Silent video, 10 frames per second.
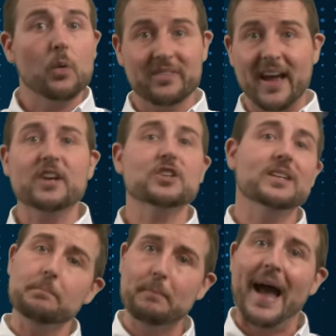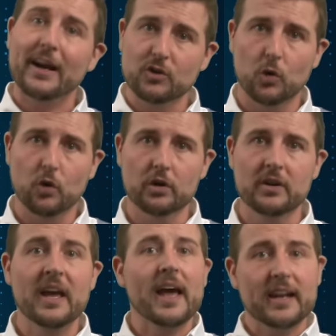was actually backdoored
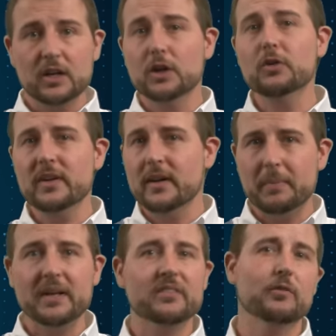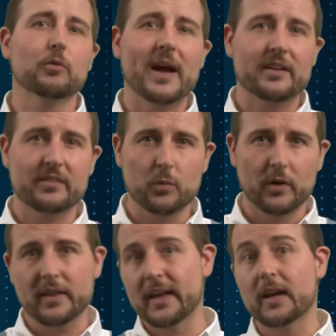and included a piece of
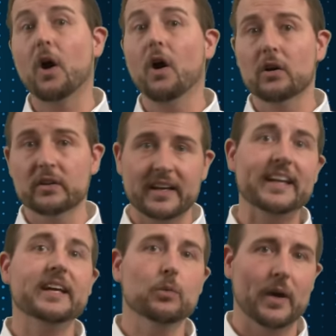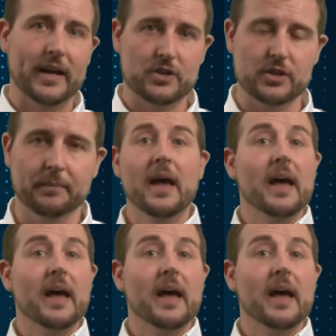ransomware they called KeRanger.